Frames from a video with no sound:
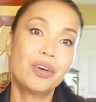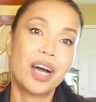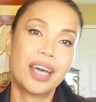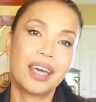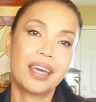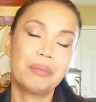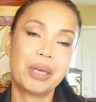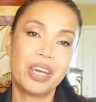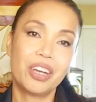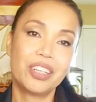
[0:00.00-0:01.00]
I am
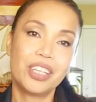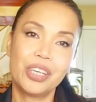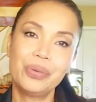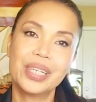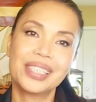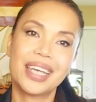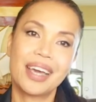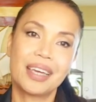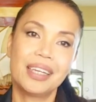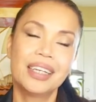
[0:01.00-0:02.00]
here in the
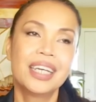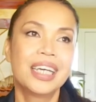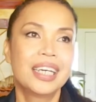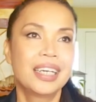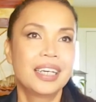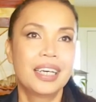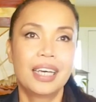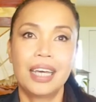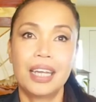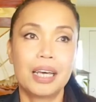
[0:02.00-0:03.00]
USA.
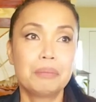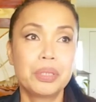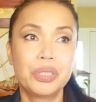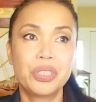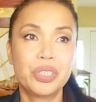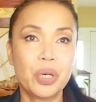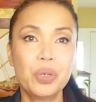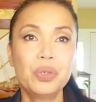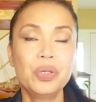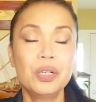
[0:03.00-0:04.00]
And I'm
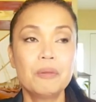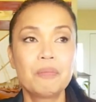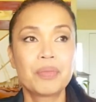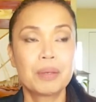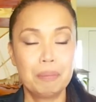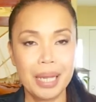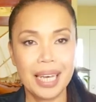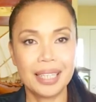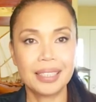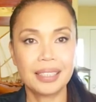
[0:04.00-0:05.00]
so
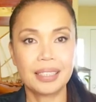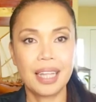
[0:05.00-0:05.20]
blessed